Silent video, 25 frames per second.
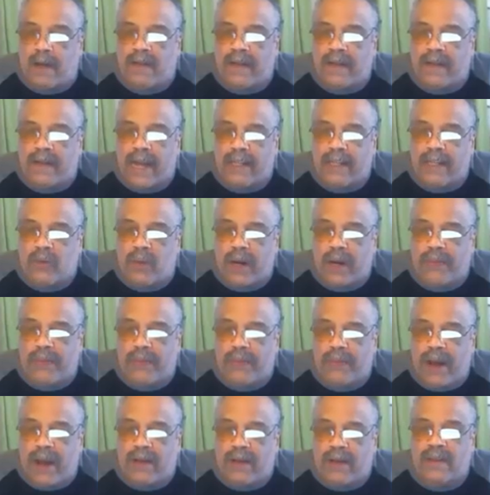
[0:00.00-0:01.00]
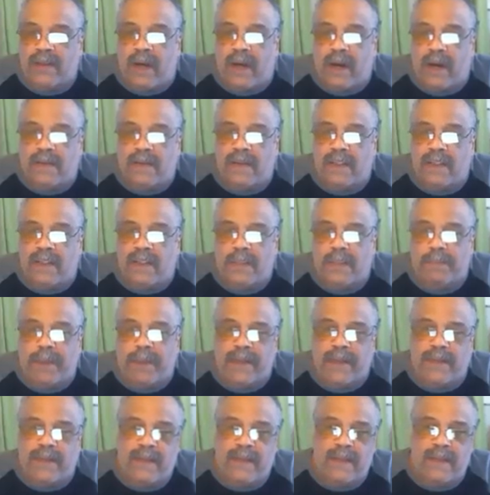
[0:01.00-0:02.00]
They got $20,000 in
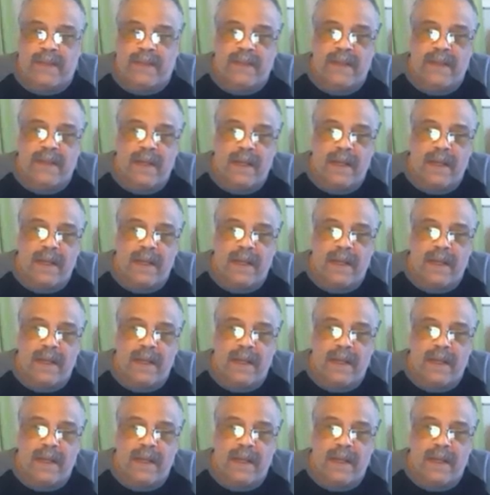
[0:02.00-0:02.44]
expenses.